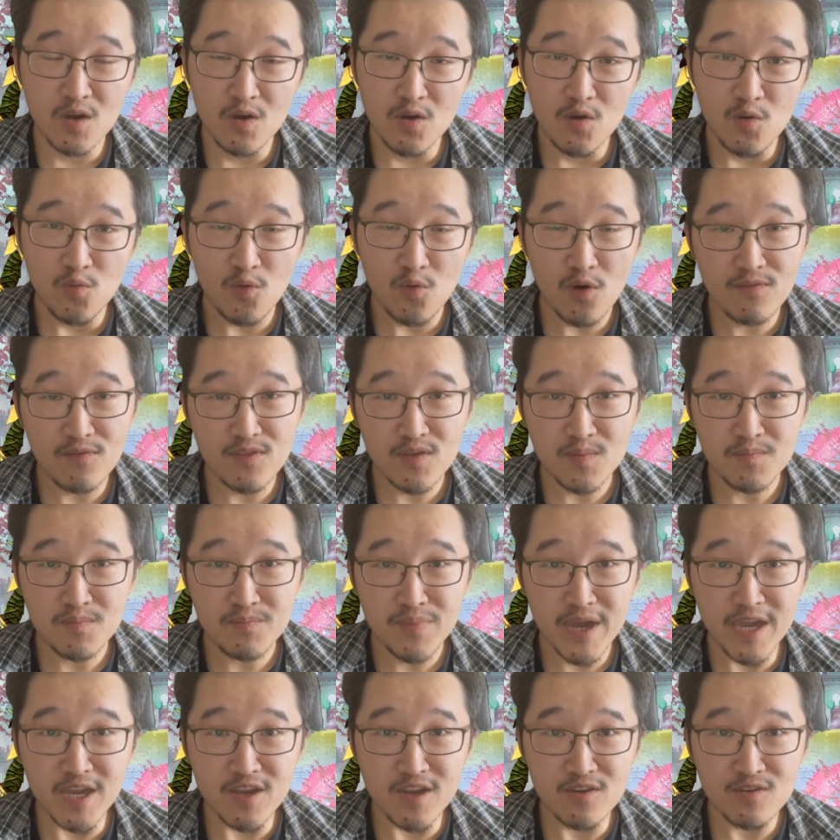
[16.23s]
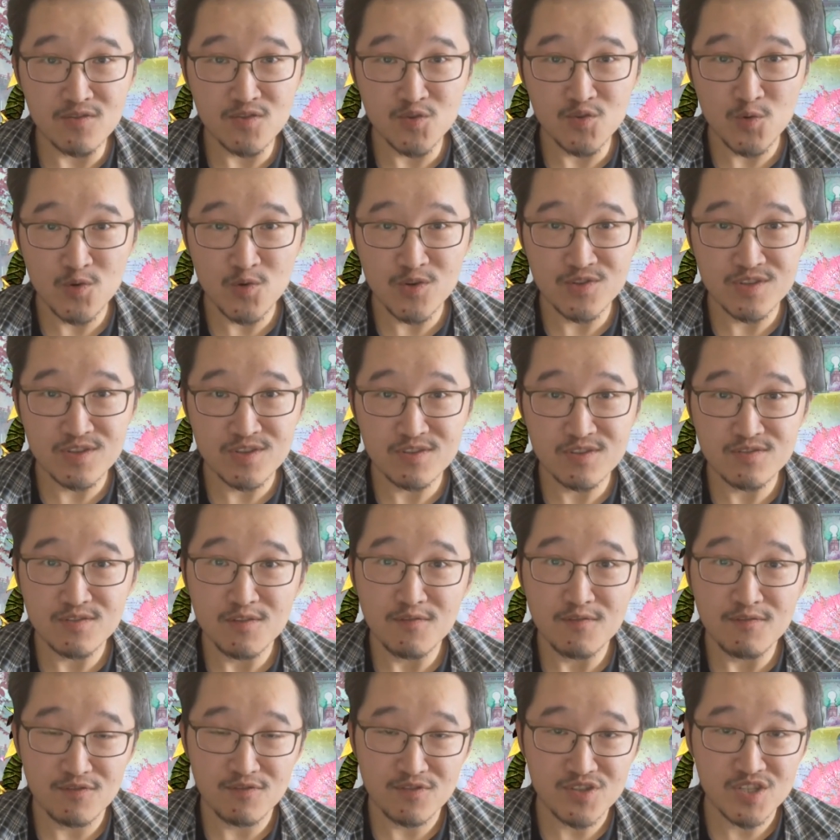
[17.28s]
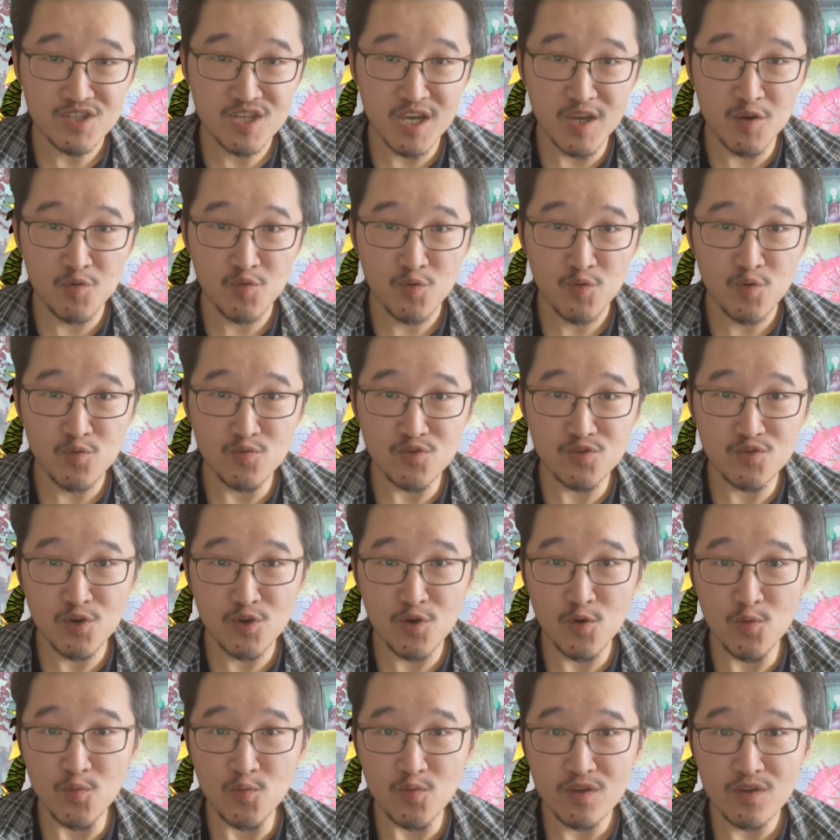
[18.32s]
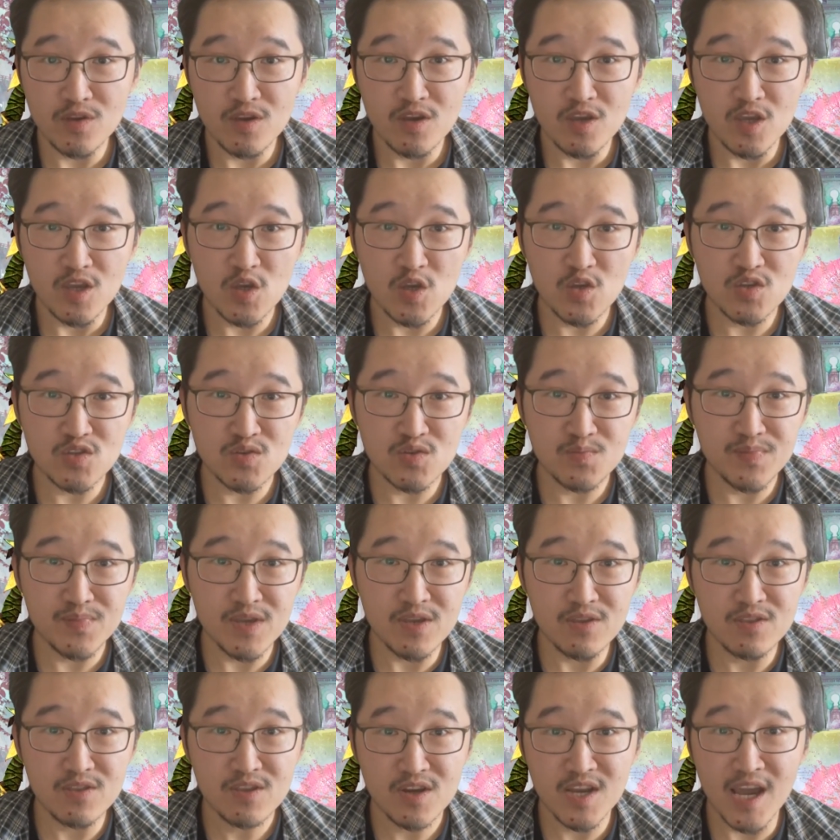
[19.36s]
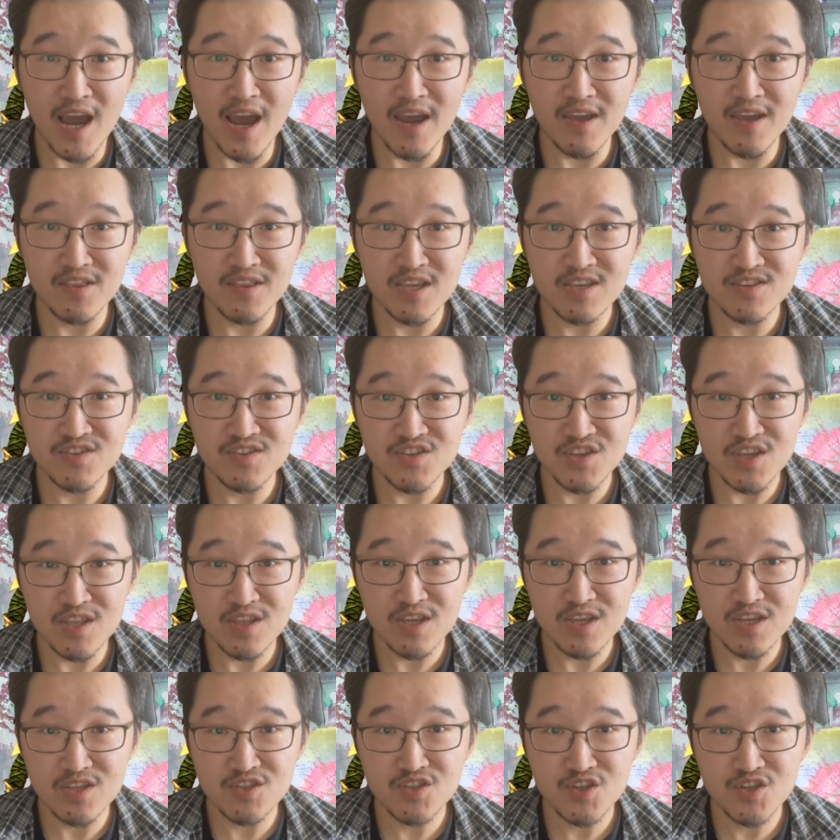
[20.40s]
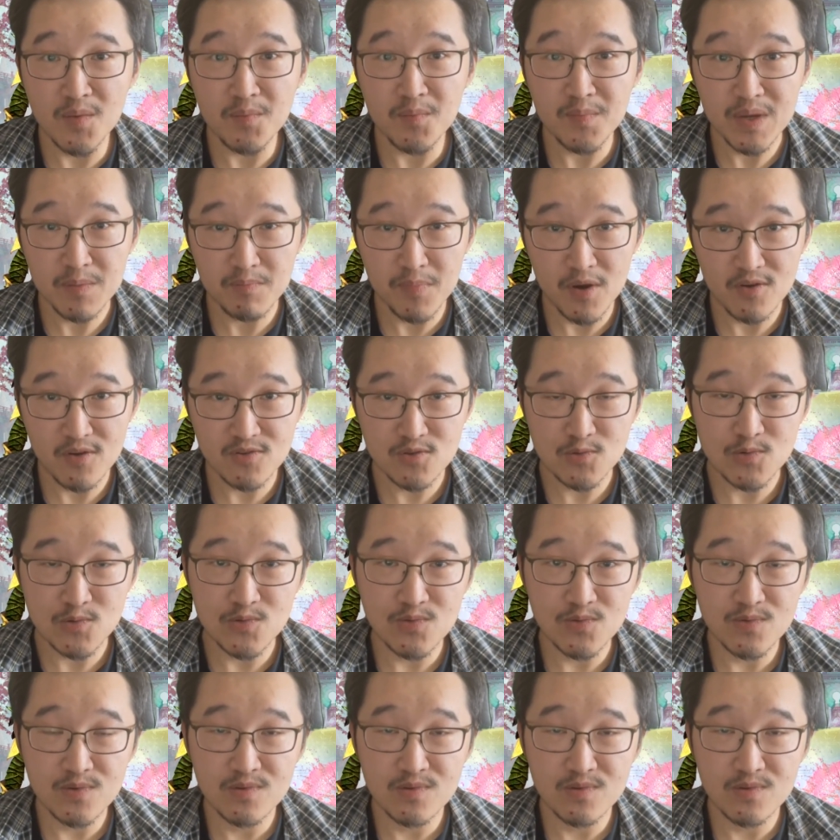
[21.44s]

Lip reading: One of the biggest sources for jade runestone used to be the Kaineng city jumping puzzle.